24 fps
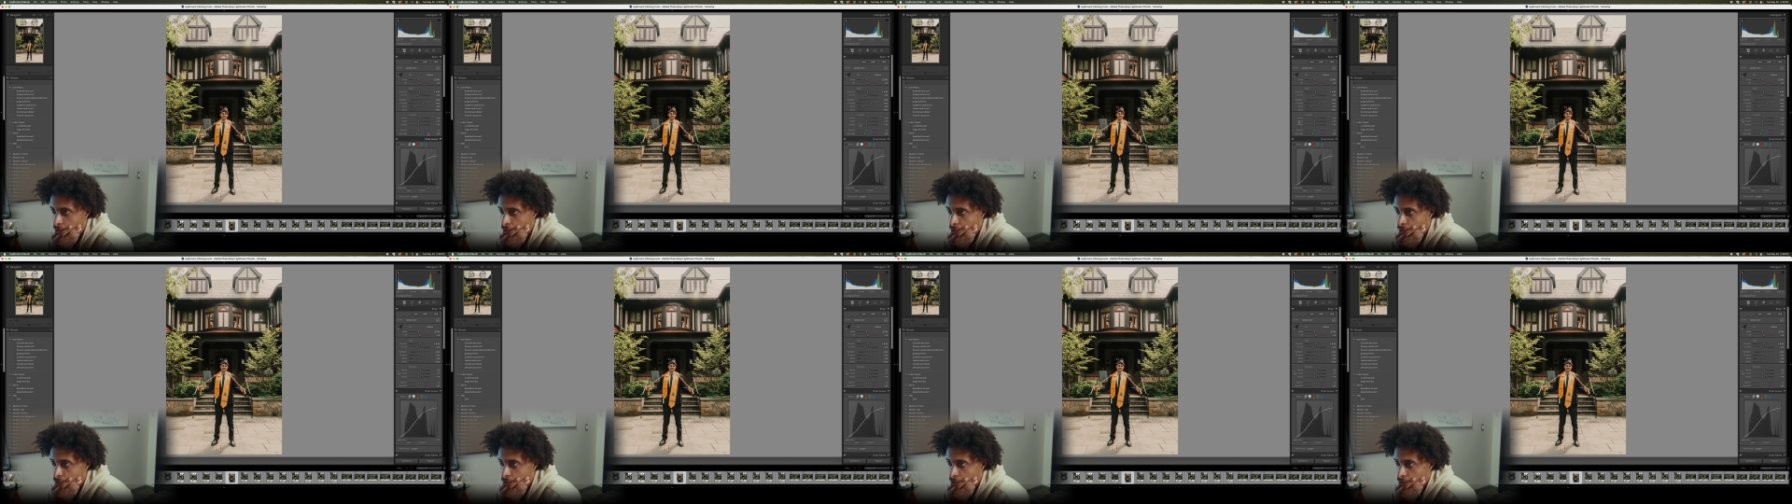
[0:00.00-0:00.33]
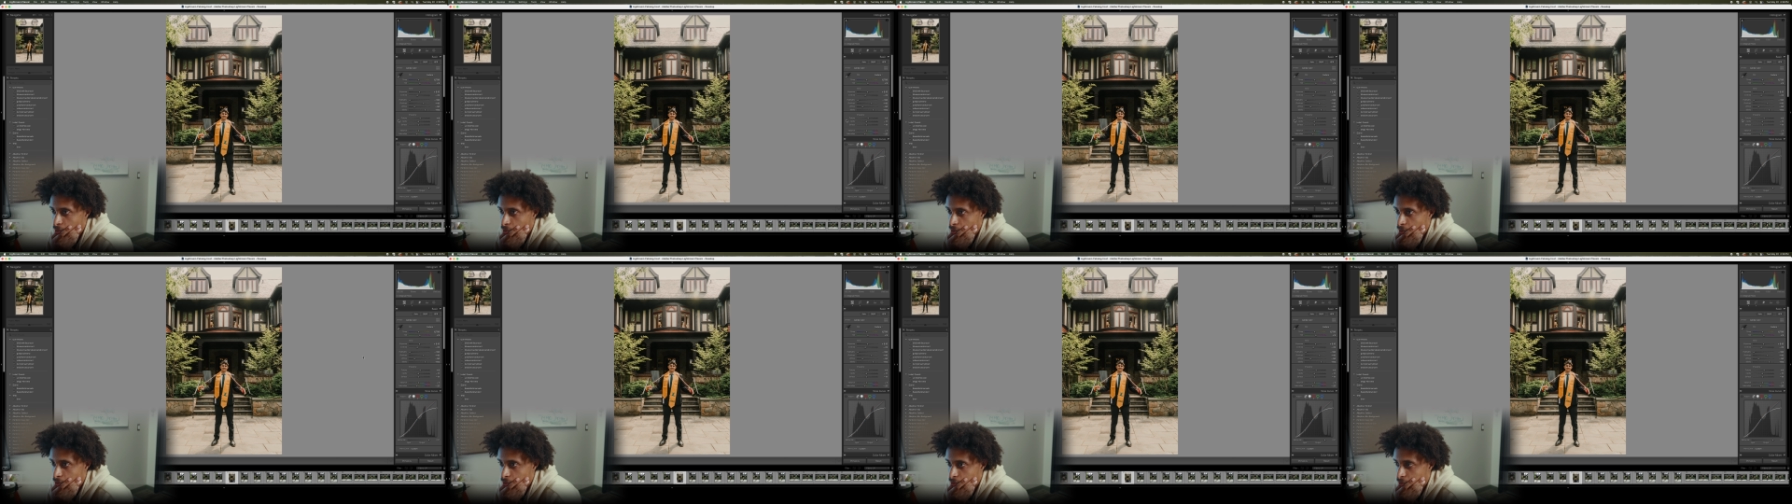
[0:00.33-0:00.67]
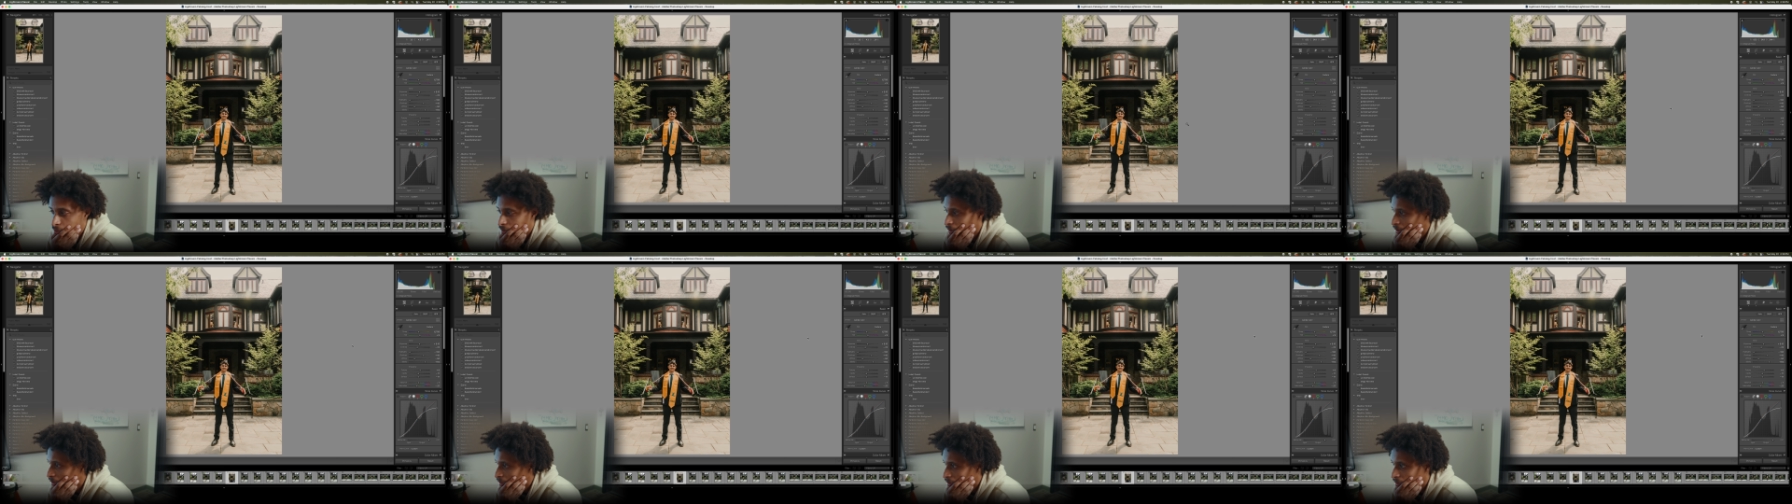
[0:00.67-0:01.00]

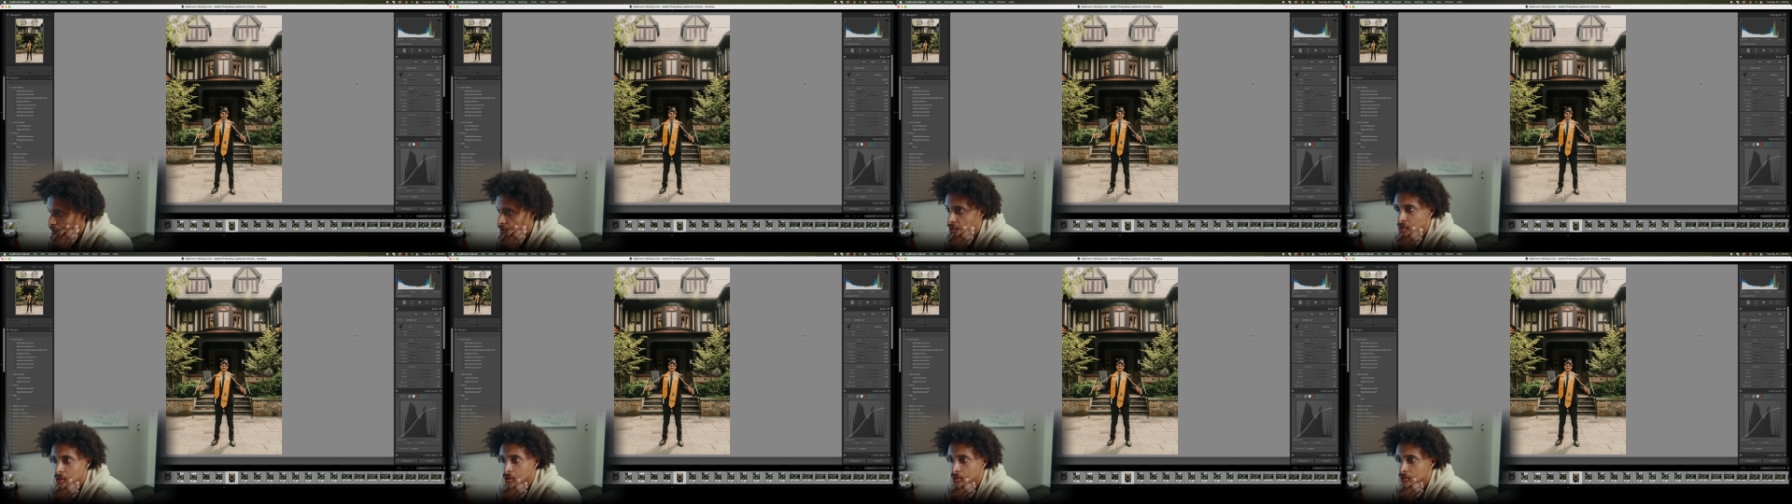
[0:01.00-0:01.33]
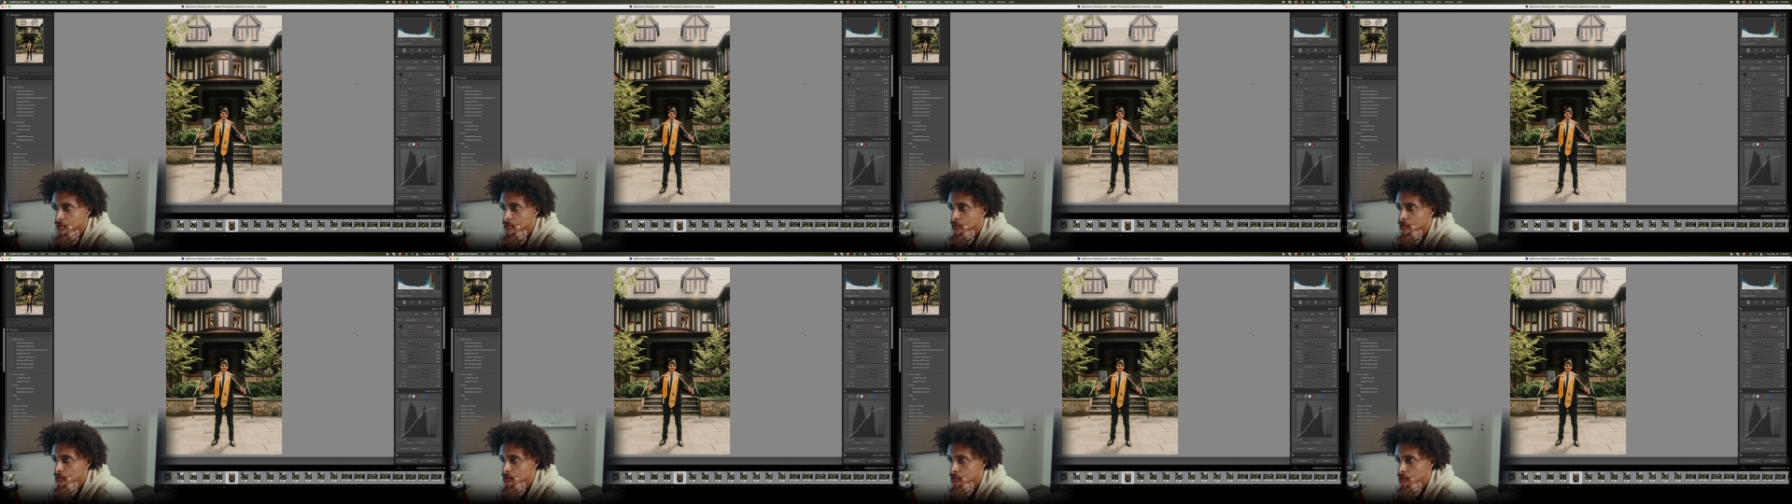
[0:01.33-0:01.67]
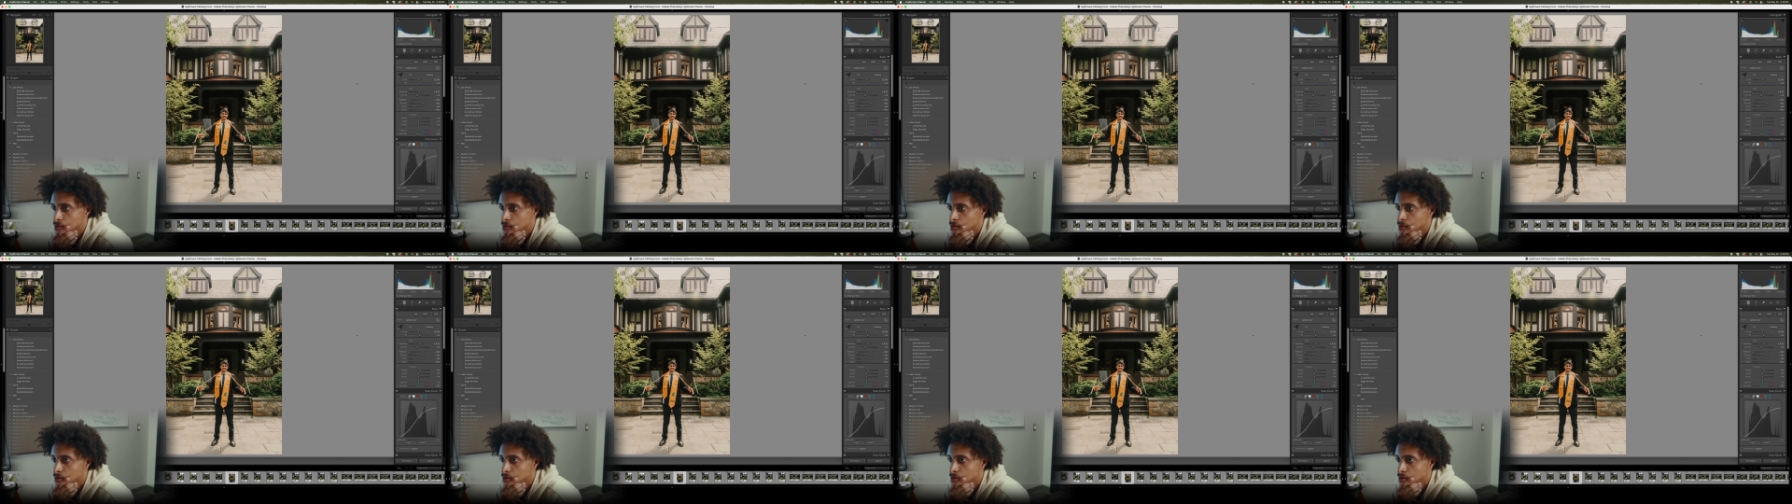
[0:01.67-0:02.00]
to the client.
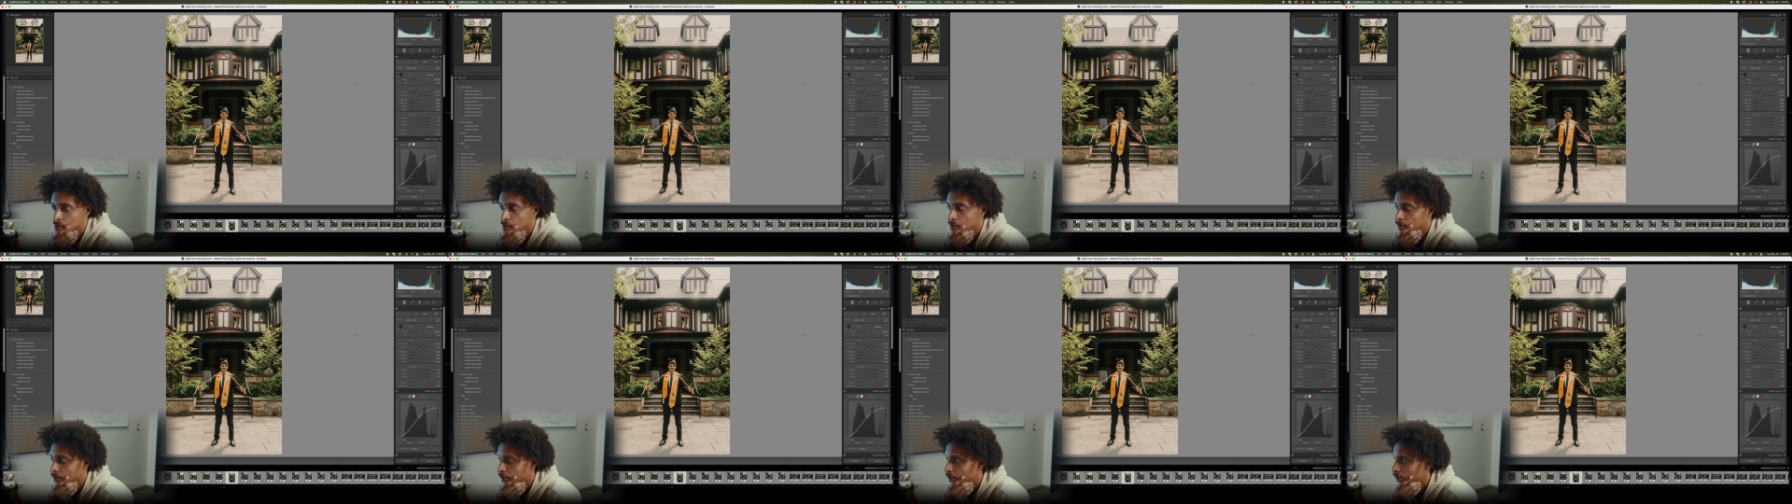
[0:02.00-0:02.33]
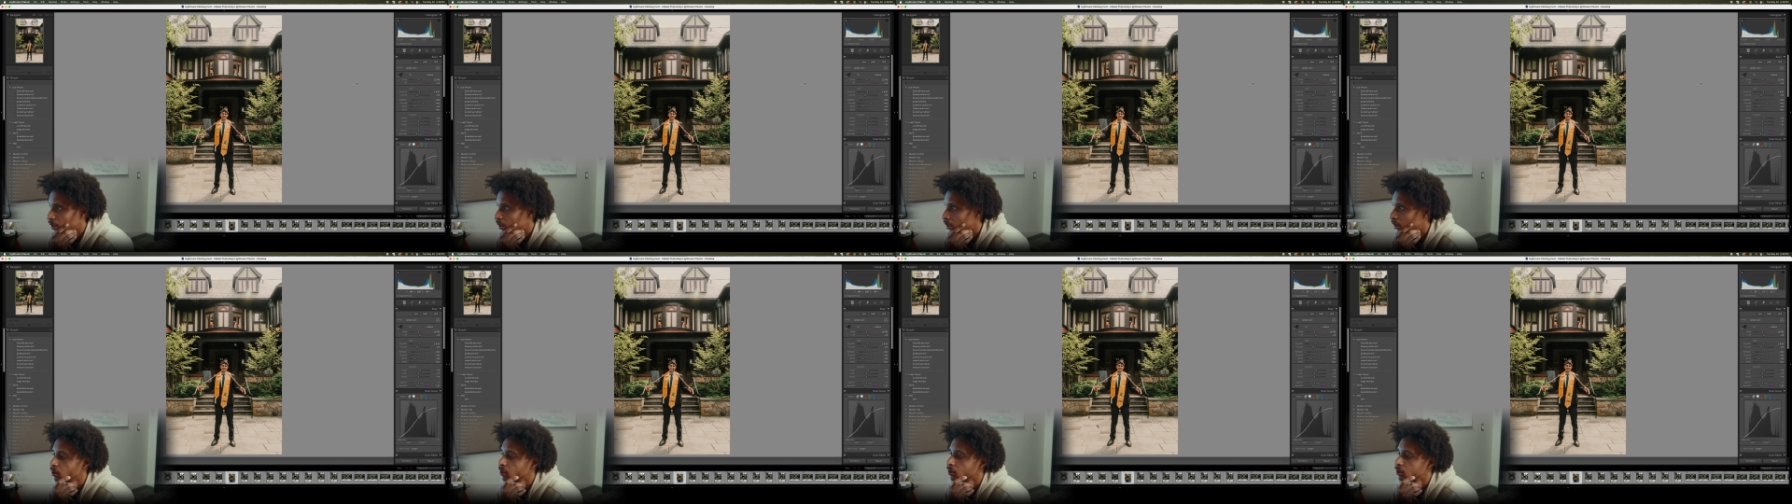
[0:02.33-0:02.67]
All right.